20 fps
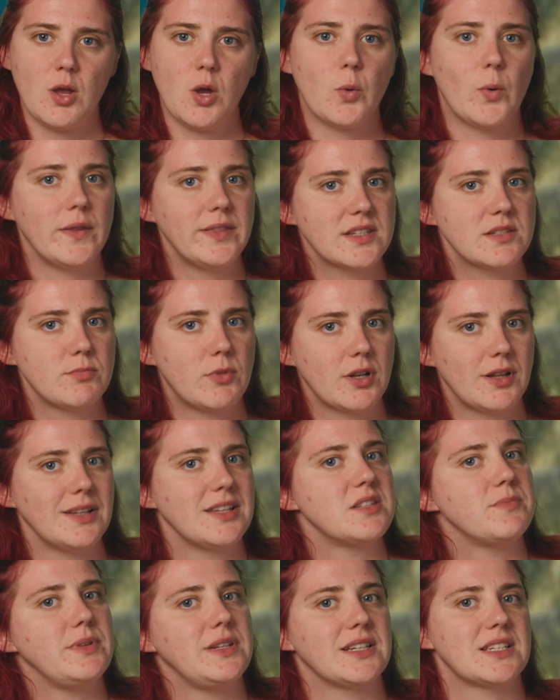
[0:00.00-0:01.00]
When this model
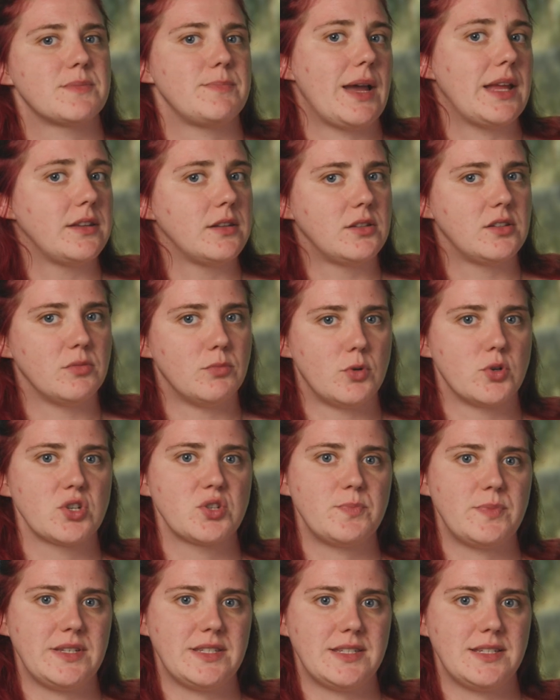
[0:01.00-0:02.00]
has been expanded to more
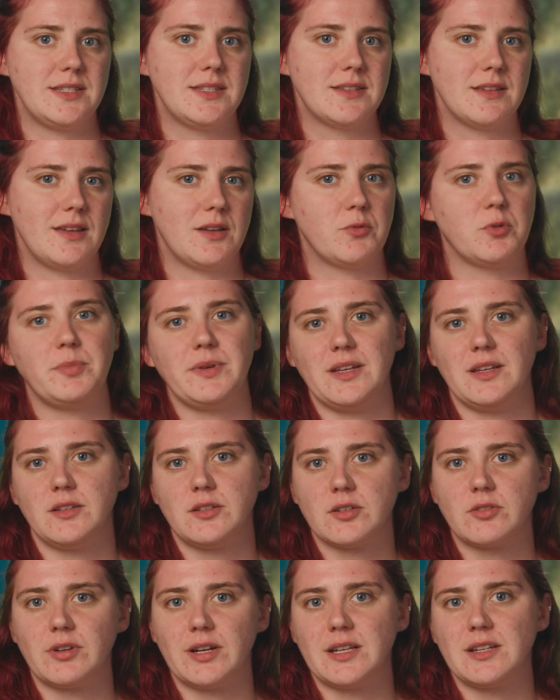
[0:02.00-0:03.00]
species, it will be
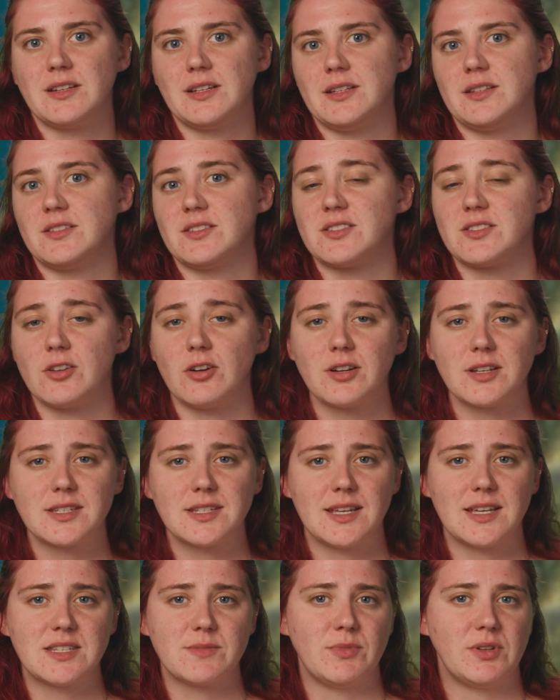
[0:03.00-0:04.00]
integrated into stock
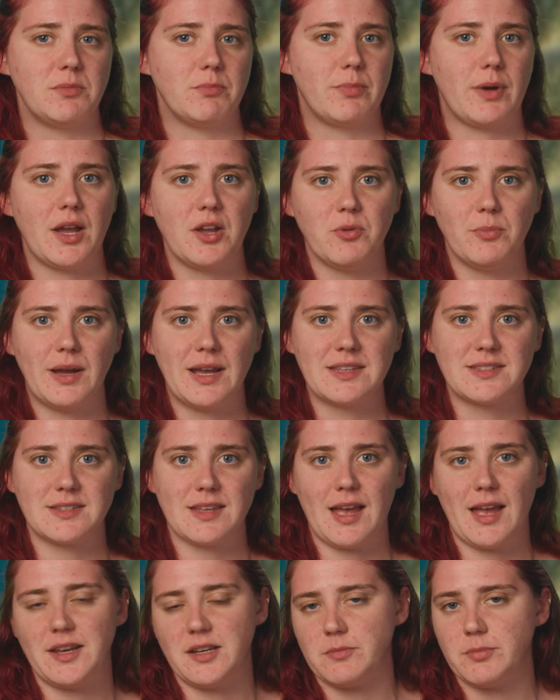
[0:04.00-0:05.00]
assessment, biomass,
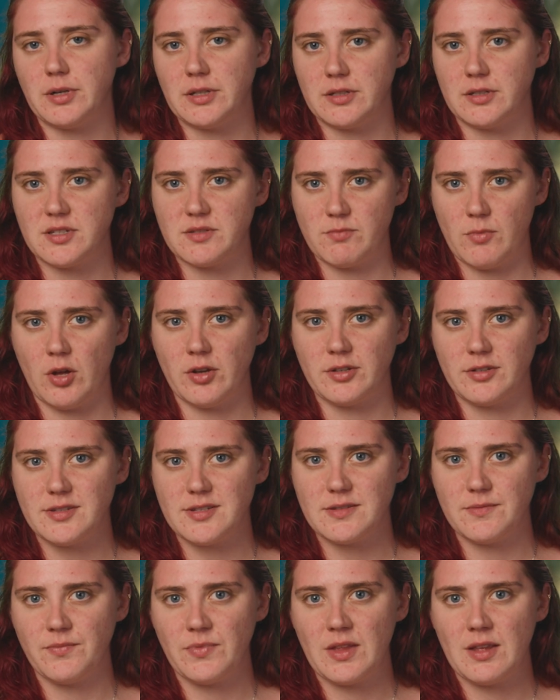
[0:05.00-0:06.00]
and abundance
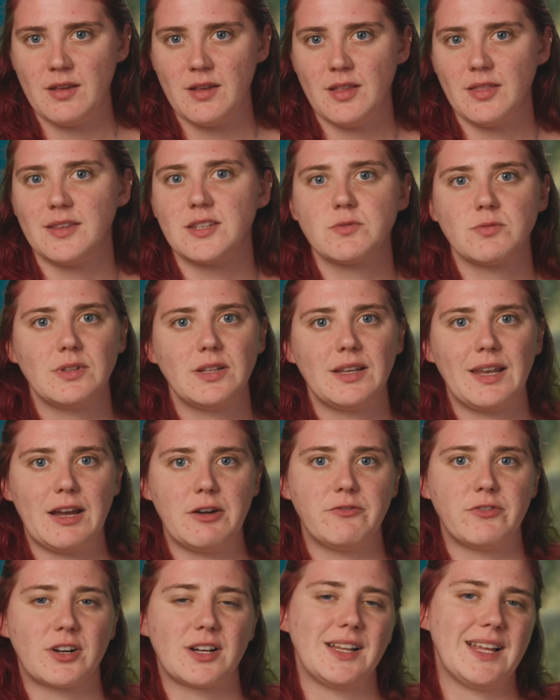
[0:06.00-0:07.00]
models. This will
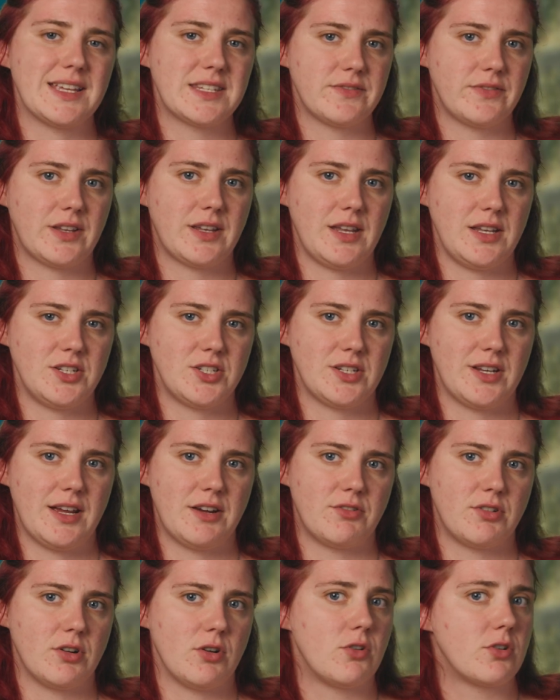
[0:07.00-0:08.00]
allow for classification
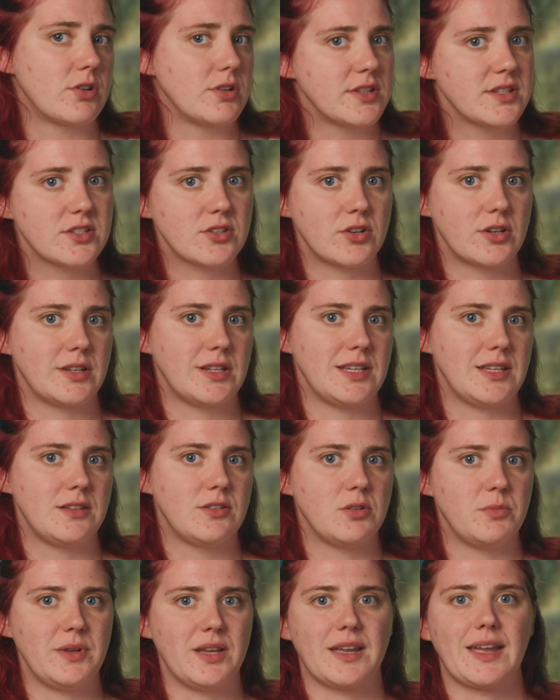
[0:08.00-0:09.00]
error or uncertainty
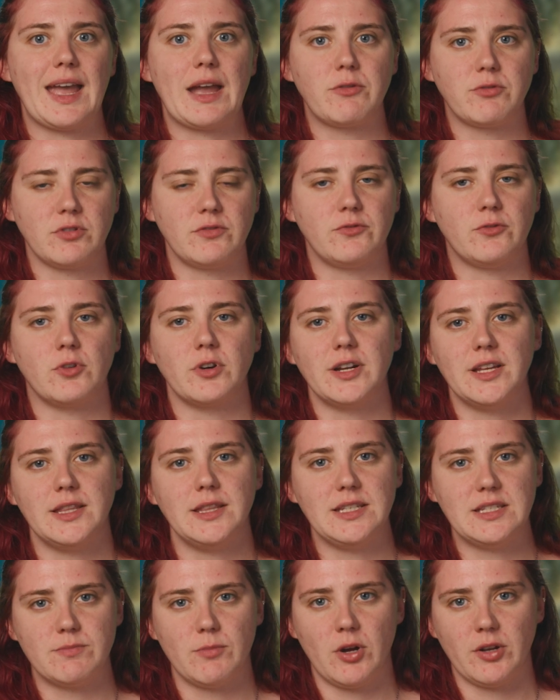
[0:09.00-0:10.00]
to be accounted for
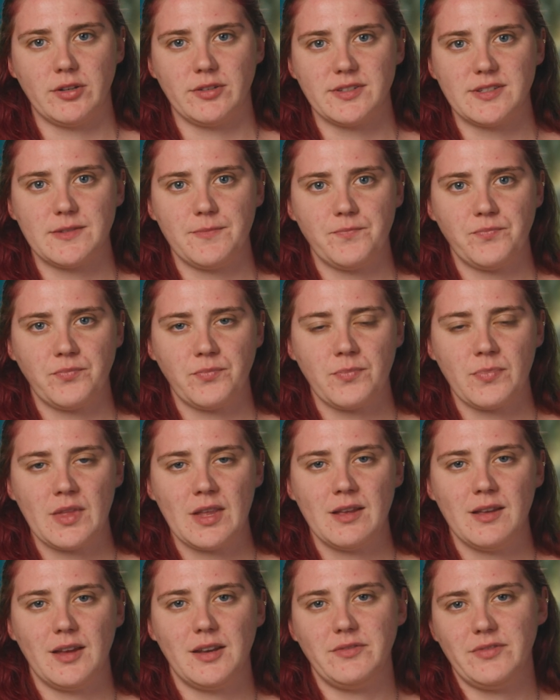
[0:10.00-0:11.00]
in these models.
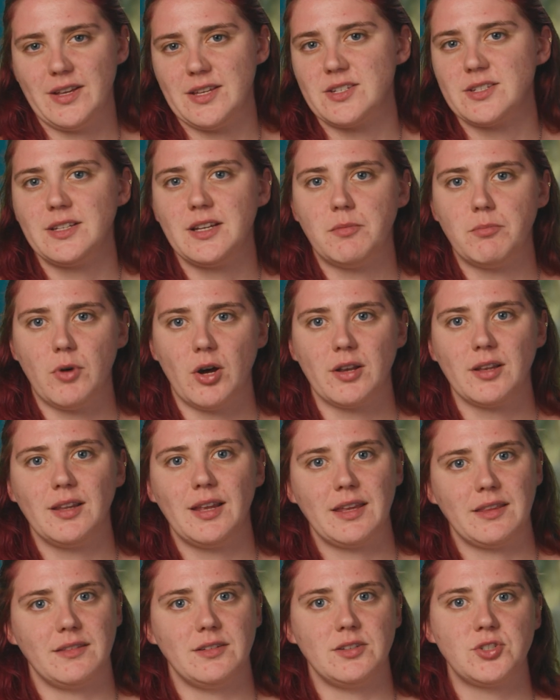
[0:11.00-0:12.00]
And eventually, a model
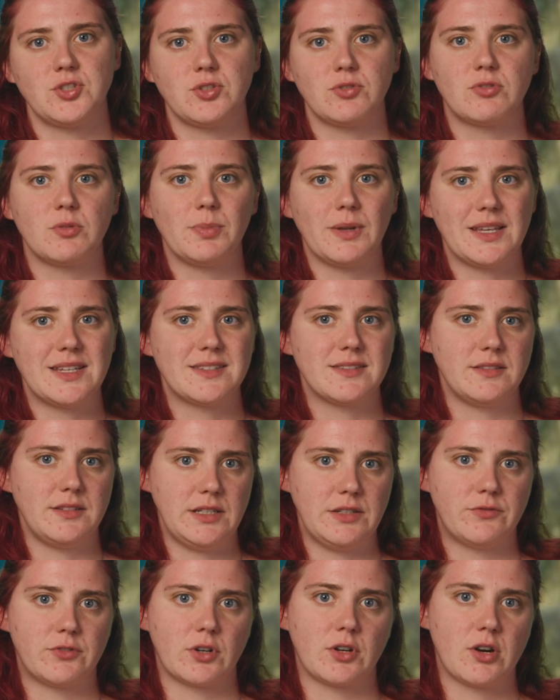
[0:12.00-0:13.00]
like this should replace the
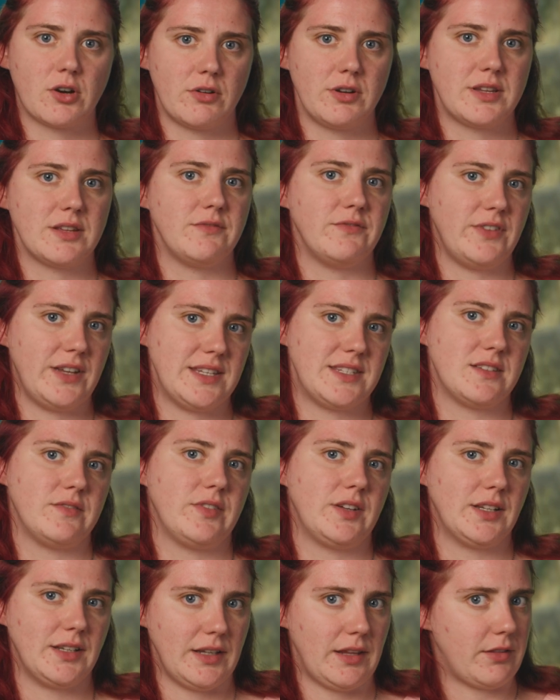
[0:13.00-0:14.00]
need for current invasive
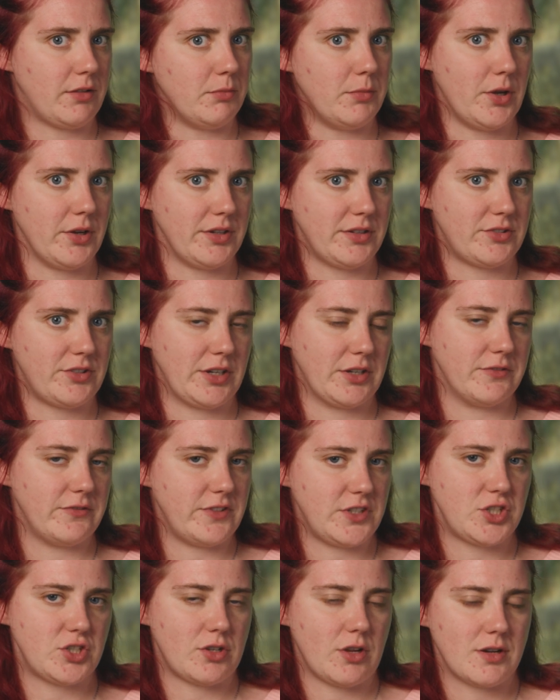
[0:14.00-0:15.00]
and lethal monitoring of
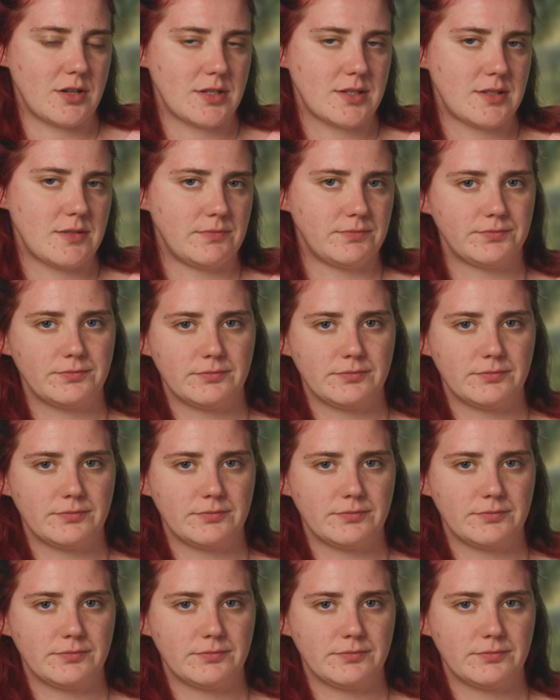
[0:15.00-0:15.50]
fish stocks.